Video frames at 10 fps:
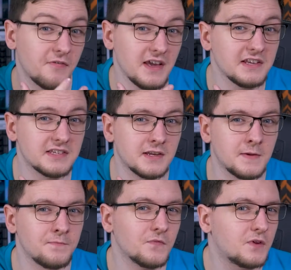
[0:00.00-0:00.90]
face,
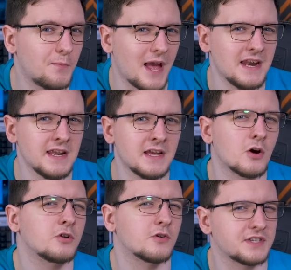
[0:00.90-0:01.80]
depending
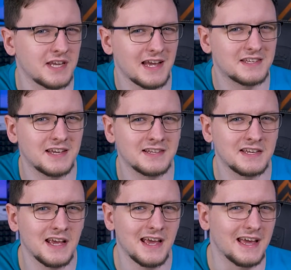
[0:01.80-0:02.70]
on your
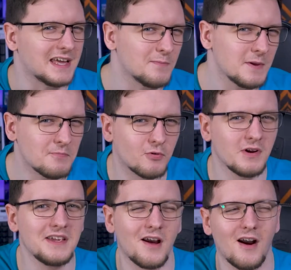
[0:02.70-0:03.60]
settings, it can be
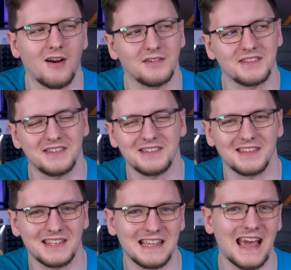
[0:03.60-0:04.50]
pretty hard
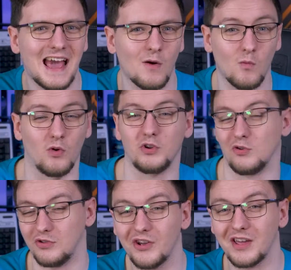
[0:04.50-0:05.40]
to get what
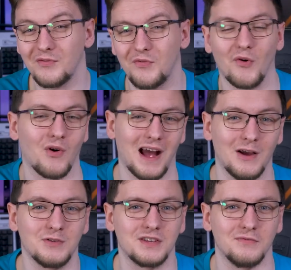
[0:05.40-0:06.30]
you're looking for
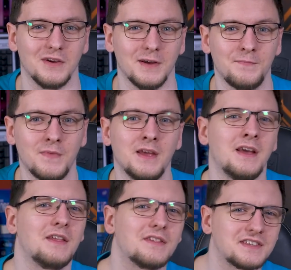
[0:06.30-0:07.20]
out of it.
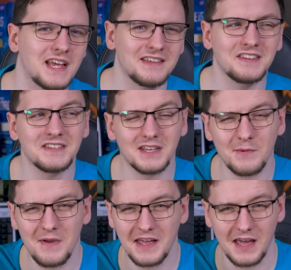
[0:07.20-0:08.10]
The settings
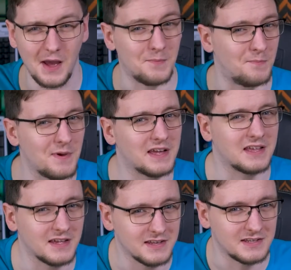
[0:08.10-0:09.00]
can make a
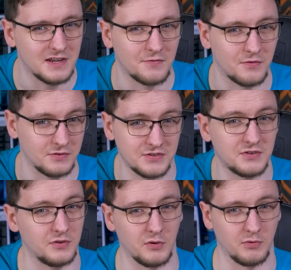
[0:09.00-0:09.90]
big difference
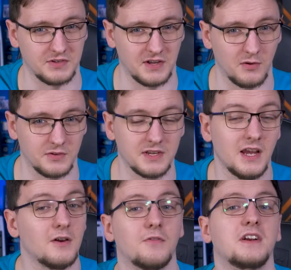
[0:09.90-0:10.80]
to the result.
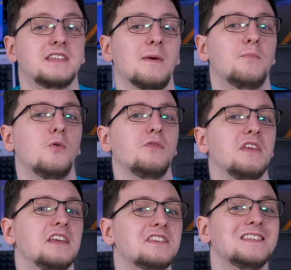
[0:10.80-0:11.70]
For example,
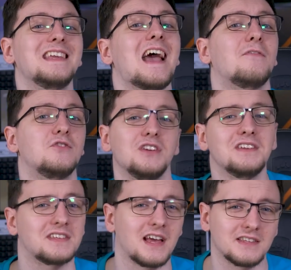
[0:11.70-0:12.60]
the
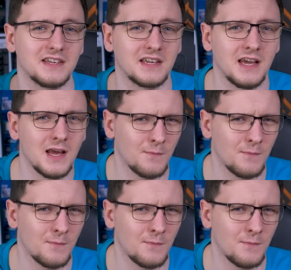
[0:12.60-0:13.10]
CFG setting